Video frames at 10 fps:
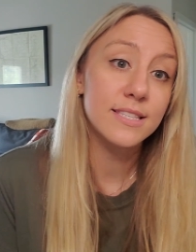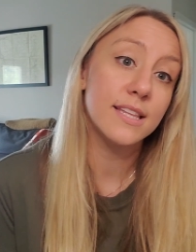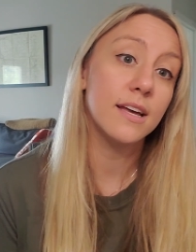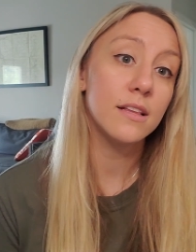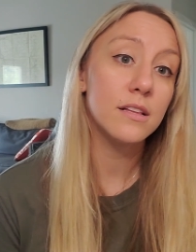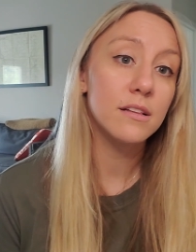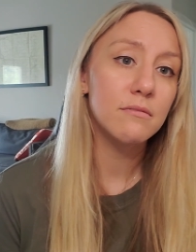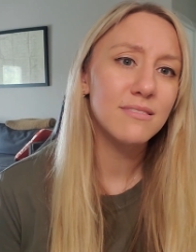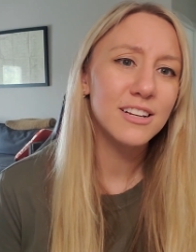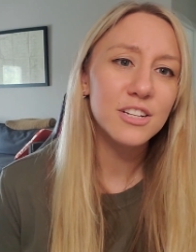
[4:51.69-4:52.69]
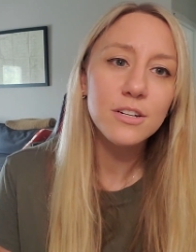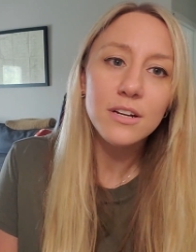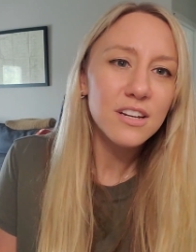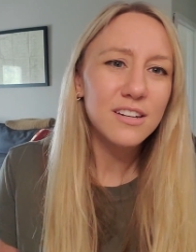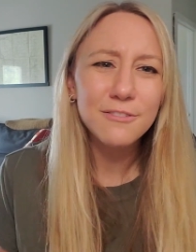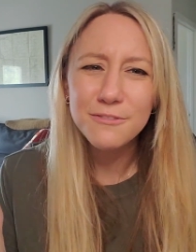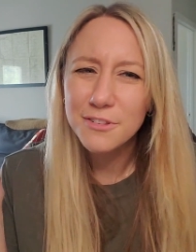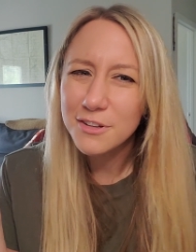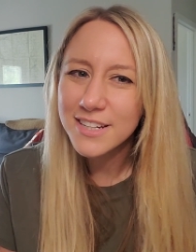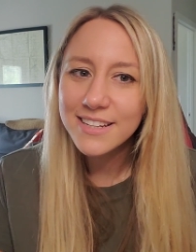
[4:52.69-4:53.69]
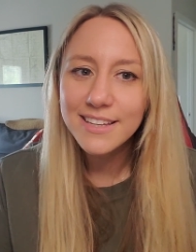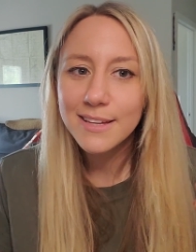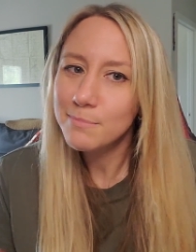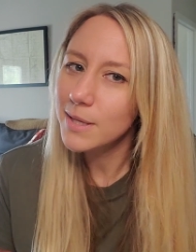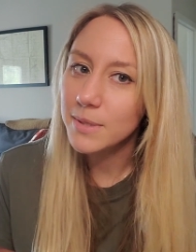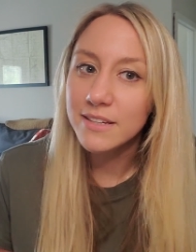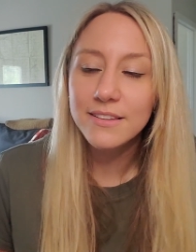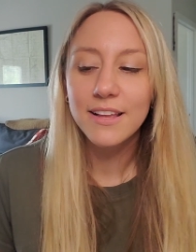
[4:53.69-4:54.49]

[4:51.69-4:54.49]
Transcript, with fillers: then flirting, maybe.